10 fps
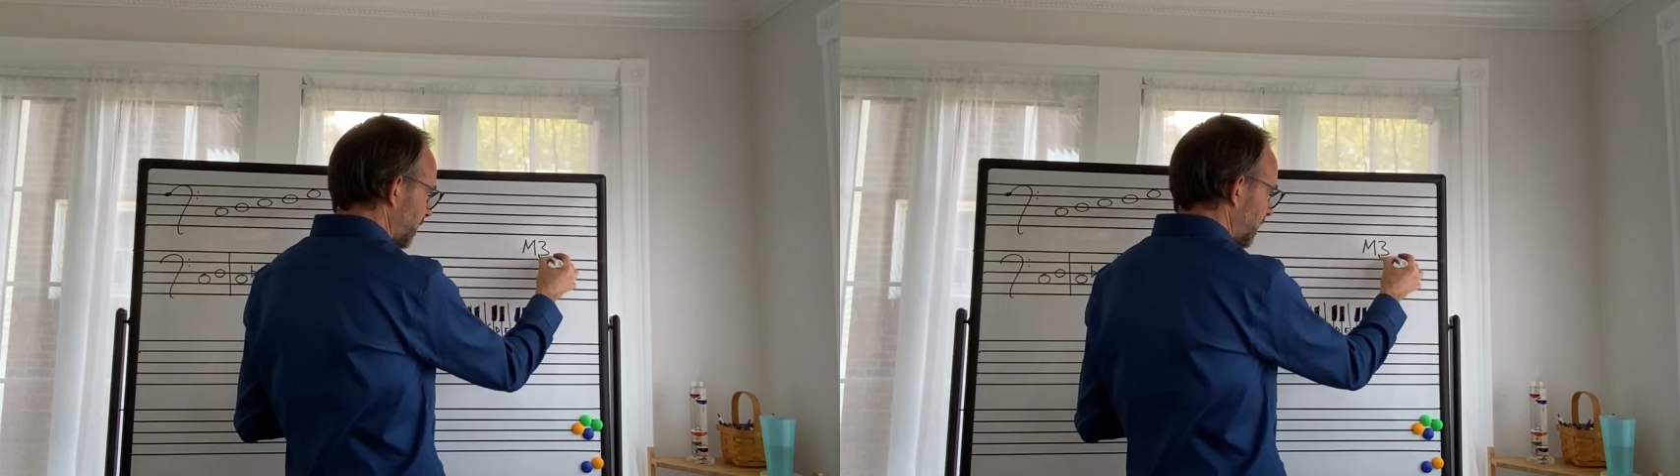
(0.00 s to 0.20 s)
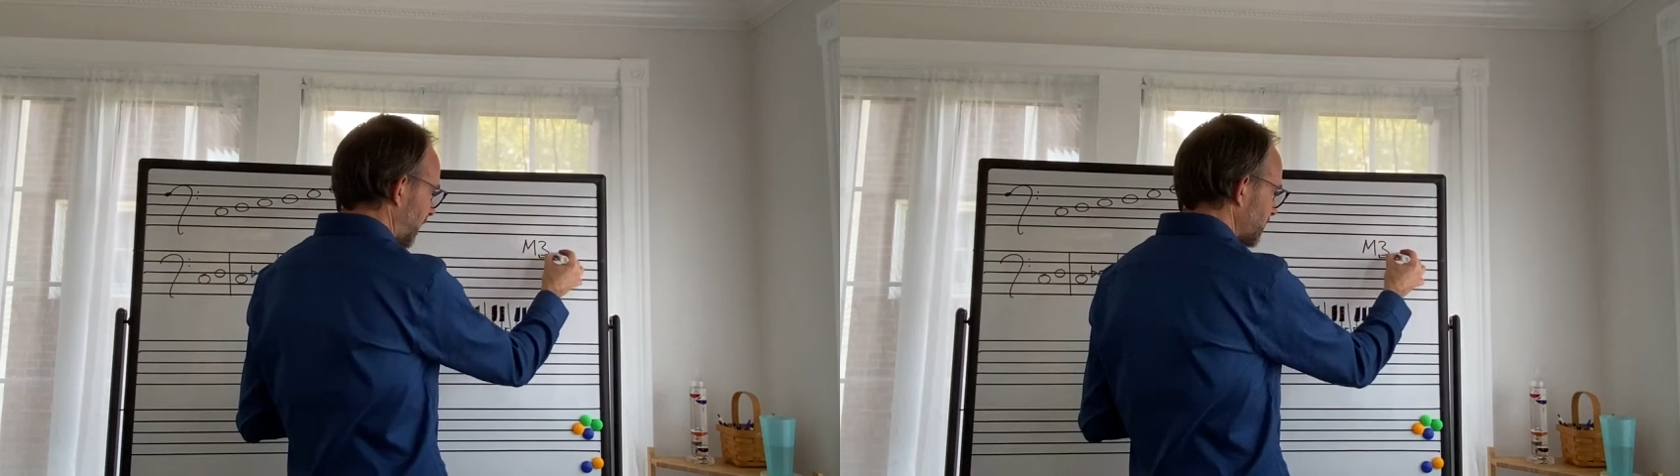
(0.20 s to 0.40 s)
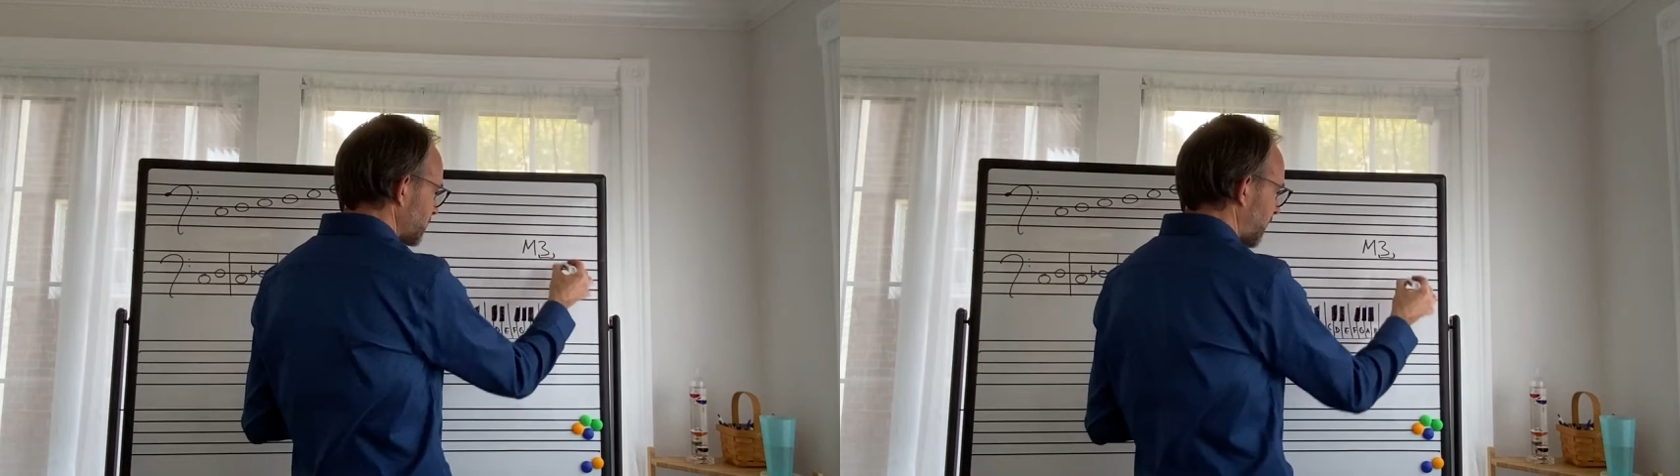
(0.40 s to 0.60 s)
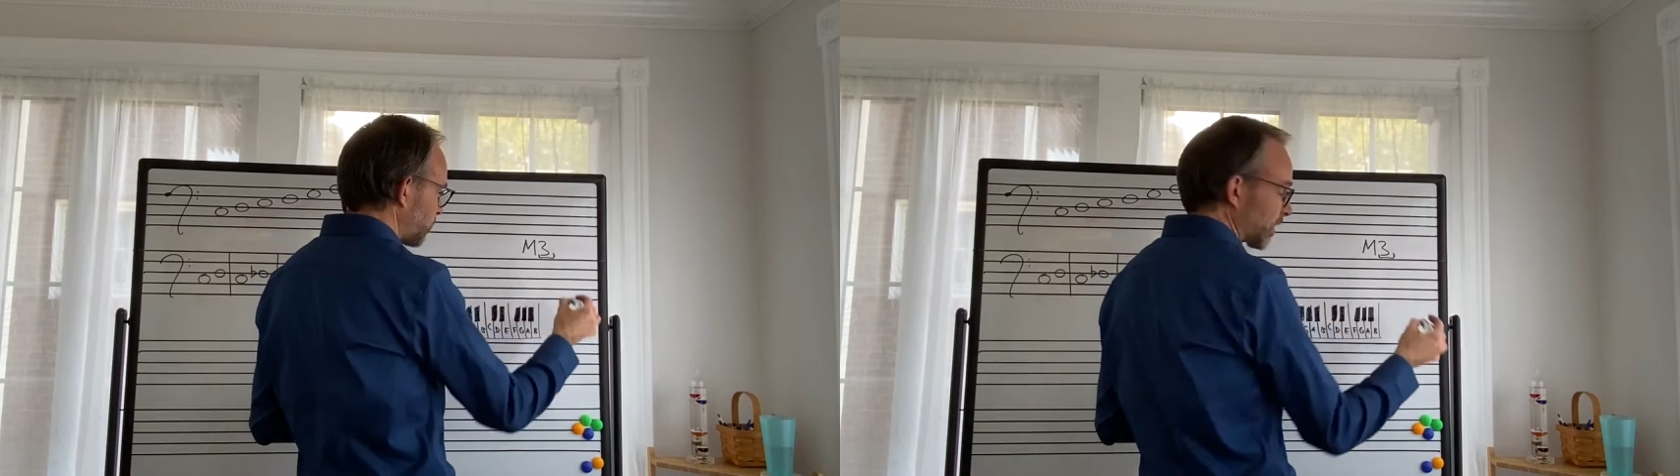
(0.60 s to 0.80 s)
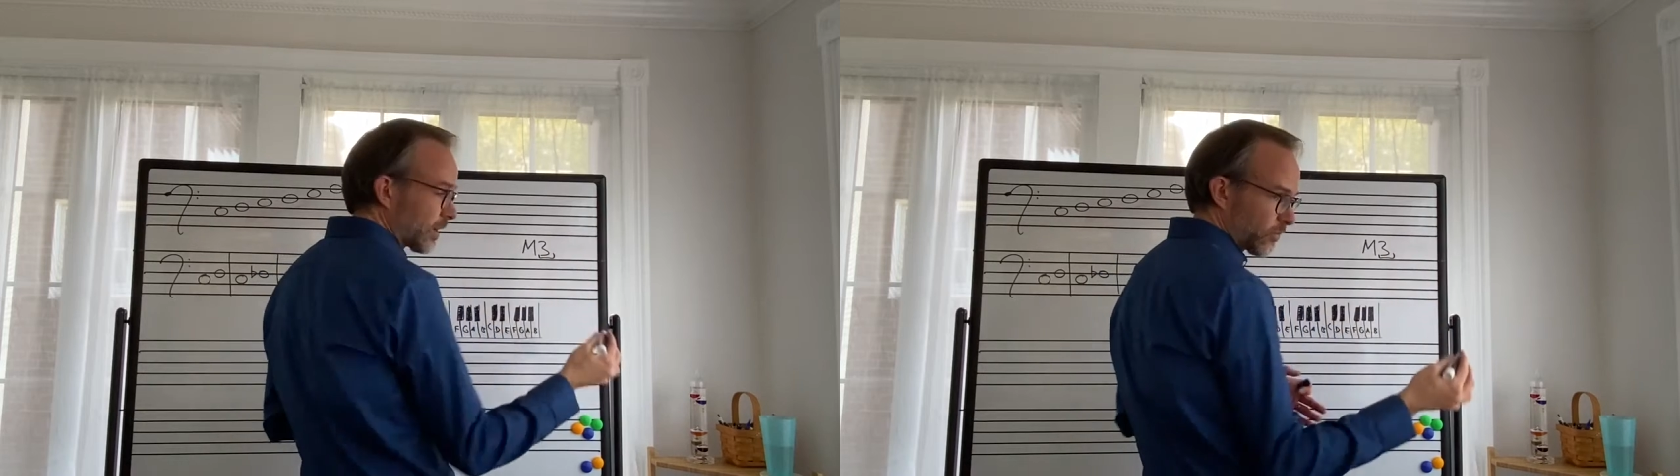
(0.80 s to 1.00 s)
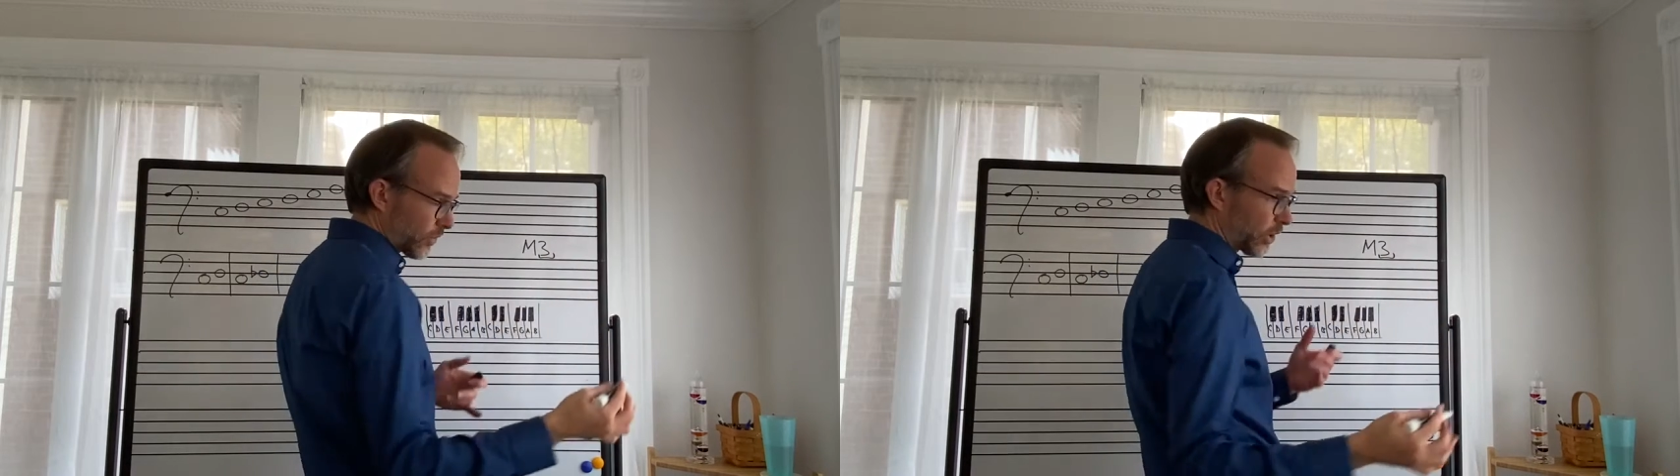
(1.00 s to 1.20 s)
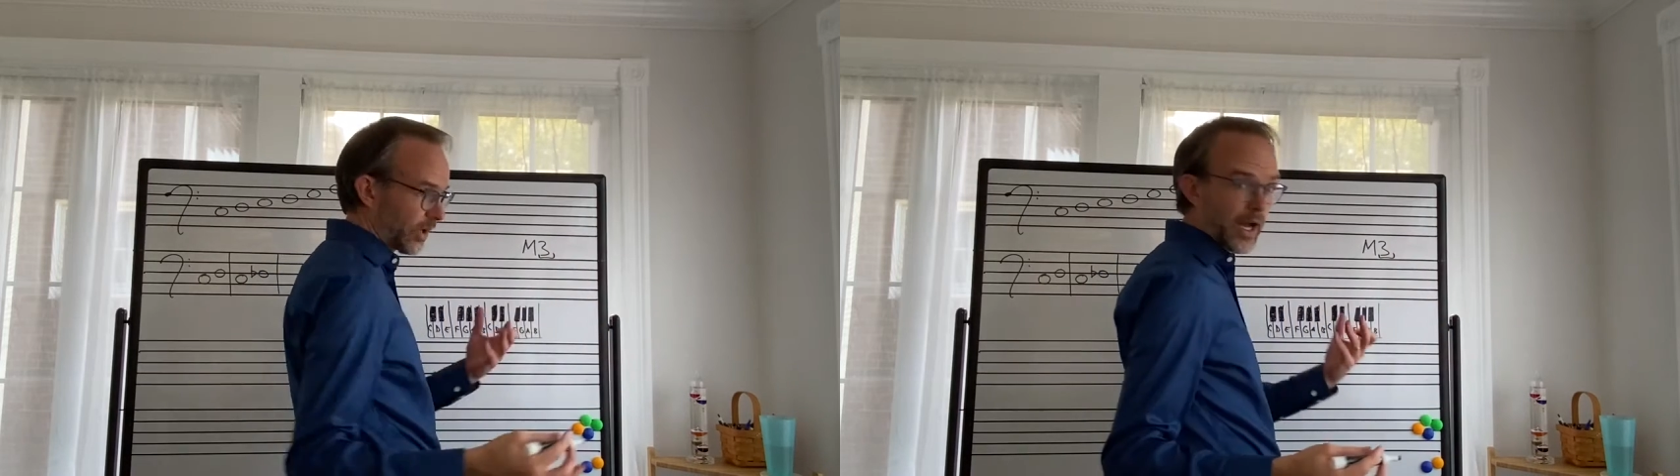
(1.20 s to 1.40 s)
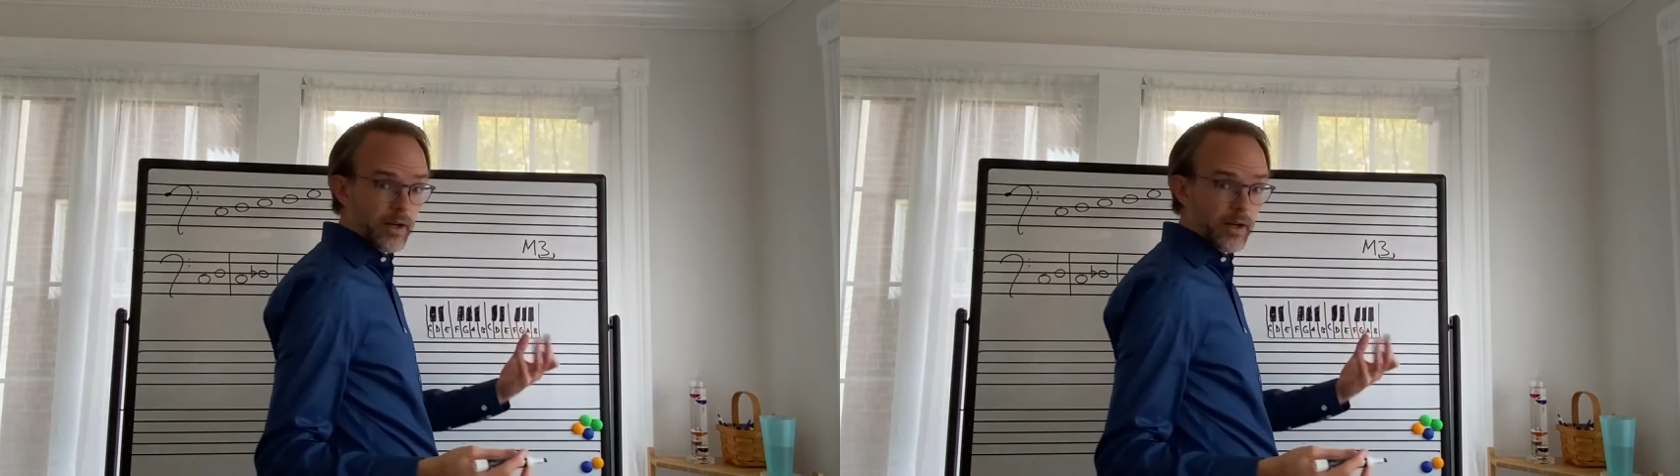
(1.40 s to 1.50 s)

Last time we figured out how